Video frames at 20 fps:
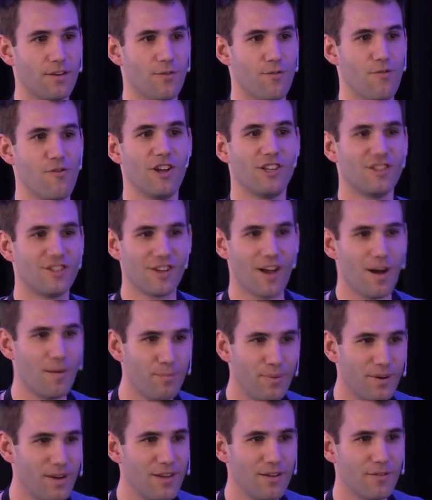rich
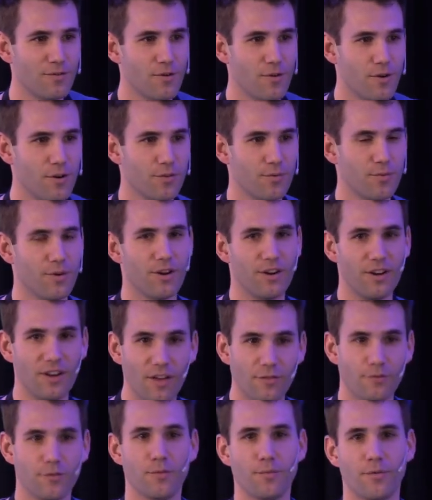company, of course. We're a
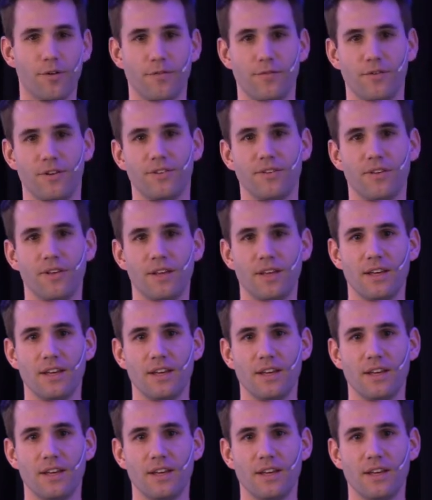non-for-profit.